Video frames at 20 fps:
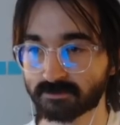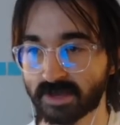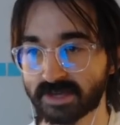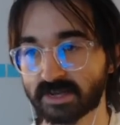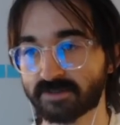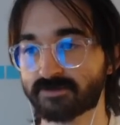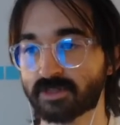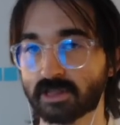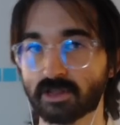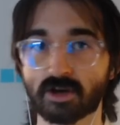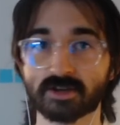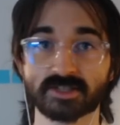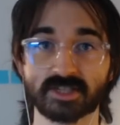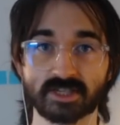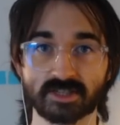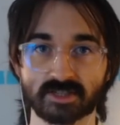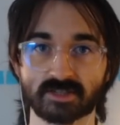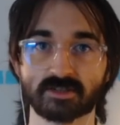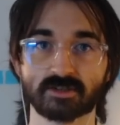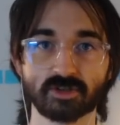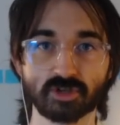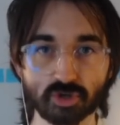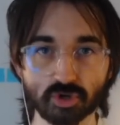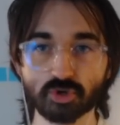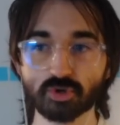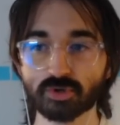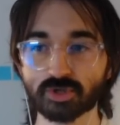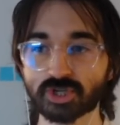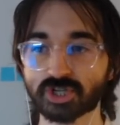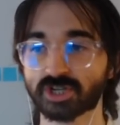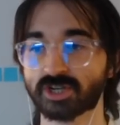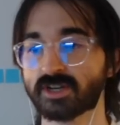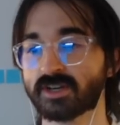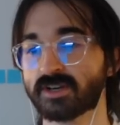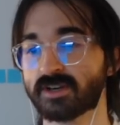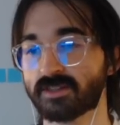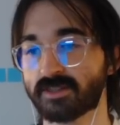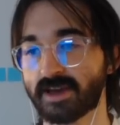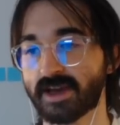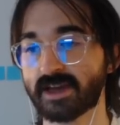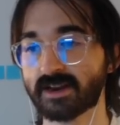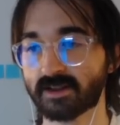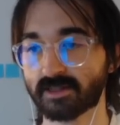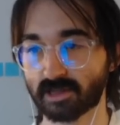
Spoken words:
And if the loss is huge, then